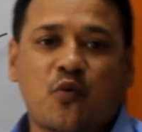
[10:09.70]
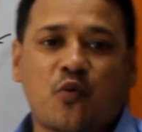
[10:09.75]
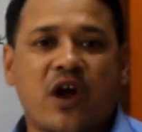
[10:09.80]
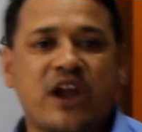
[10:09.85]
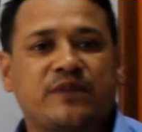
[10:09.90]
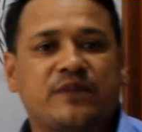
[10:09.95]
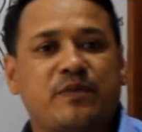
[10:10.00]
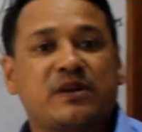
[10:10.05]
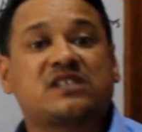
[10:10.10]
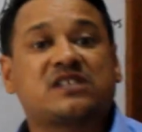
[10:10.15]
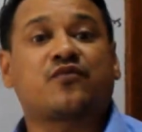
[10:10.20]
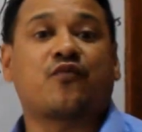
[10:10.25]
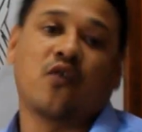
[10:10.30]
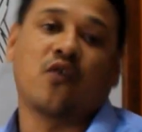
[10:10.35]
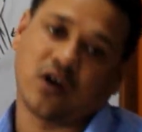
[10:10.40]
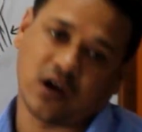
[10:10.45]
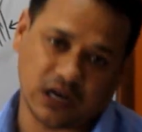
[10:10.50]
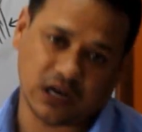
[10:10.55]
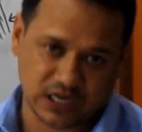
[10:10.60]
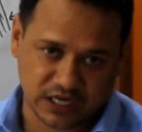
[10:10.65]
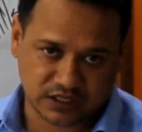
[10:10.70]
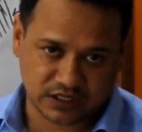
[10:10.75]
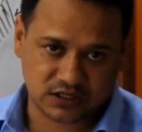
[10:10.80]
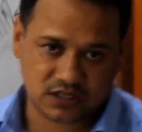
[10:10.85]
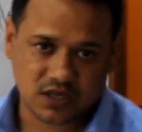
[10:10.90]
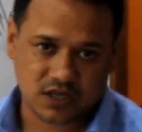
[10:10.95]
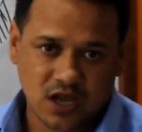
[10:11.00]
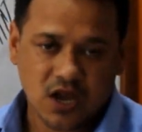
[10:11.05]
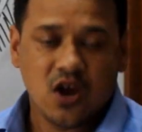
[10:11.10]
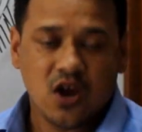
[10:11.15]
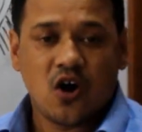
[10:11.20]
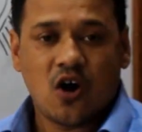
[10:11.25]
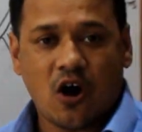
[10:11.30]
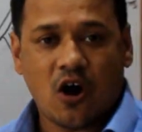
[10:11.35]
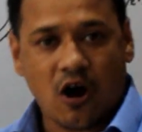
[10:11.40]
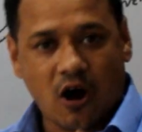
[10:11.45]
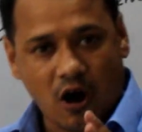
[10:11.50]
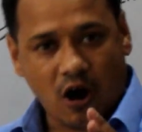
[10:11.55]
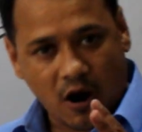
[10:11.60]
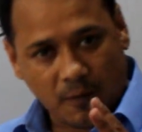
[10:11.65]
point means focal length.
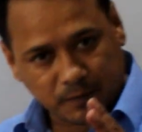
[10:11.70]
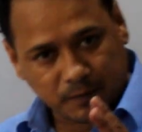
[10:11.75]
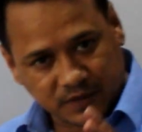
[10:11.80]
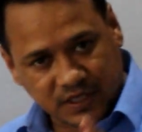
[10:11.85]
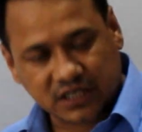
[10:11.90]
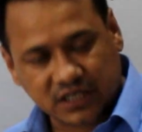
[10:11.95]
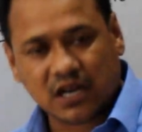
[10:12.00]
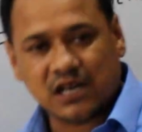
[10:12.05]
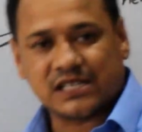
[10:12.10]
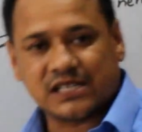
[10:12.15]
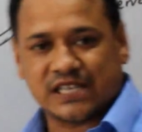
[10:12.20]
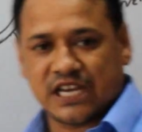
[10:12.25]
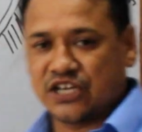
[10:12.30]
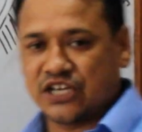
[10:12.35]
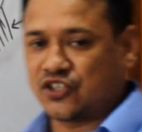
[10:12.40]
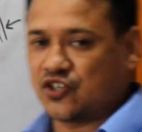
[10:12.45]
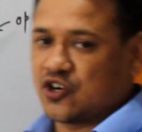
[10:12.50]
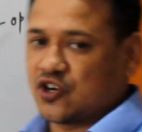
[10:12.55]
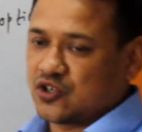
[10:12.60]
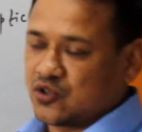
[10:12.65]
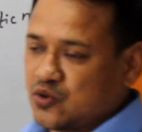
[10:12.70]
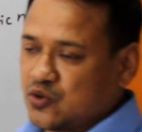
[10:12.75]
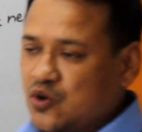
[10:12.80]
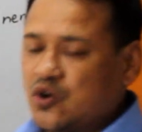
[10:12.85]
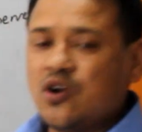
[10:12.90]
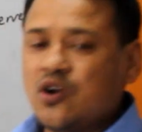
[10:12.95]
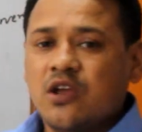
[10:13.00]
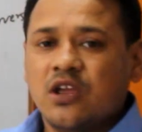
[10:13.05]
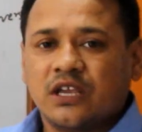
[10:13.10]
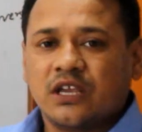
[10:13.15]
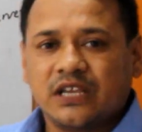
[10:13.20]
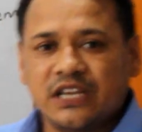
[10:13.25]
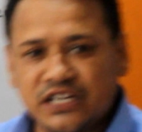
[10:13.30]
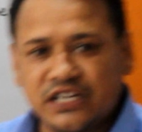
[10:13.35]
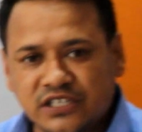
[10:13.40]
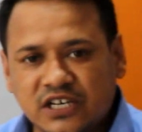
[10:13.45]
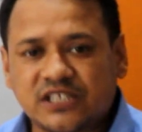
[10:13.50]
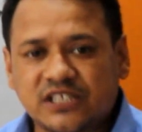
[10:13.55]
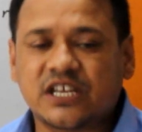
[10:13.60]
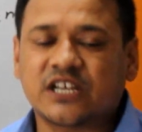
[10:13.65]
Optical center to
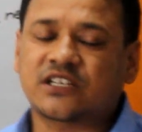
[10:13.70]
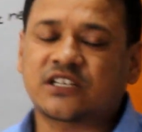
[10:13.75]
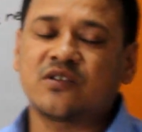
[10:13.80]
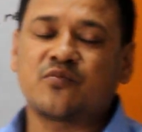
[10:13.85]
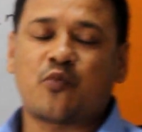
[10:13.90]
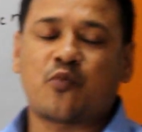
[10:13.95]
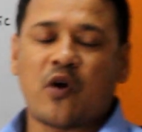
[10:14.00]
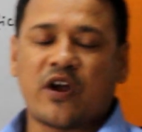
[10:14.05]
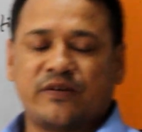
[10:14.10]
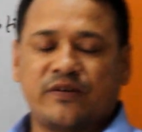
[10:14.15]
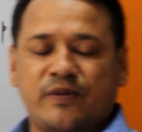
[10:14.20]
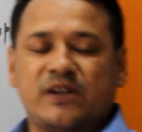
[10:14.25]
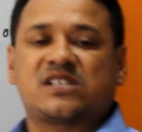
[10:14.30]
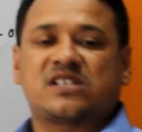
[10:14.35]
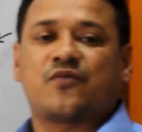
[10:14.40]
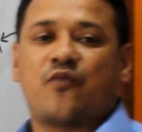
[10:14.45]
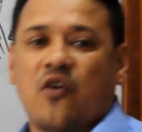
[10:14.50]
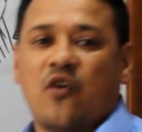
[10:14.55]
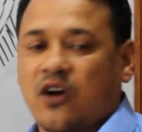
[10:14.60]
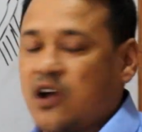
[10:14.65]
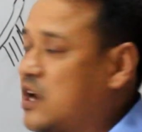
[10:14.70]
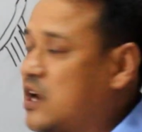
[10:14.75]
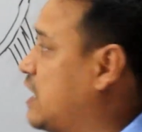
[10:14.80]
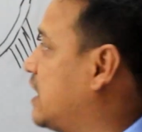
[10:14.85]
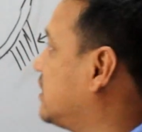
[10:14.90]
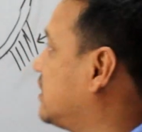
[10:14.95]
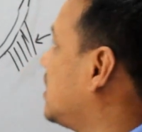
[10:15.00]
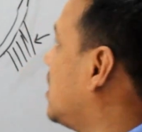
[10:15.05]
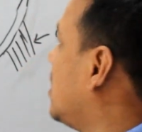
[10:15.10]
intersecting point means focal length.